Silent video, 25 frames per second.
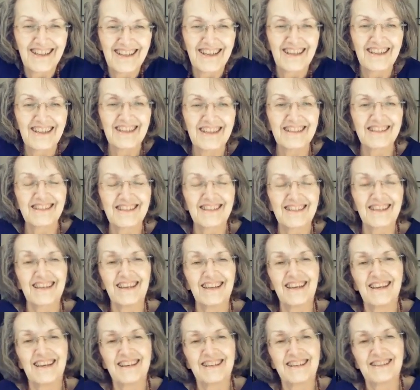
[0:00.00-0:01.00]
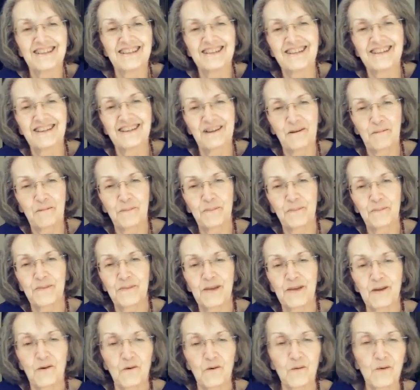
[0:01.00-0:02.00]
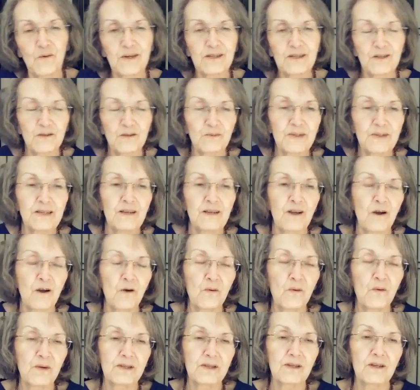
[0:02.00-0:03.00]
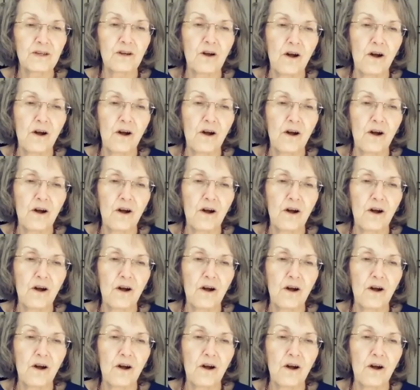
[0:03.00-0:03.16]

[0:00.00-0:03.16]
is the N. Once we know what the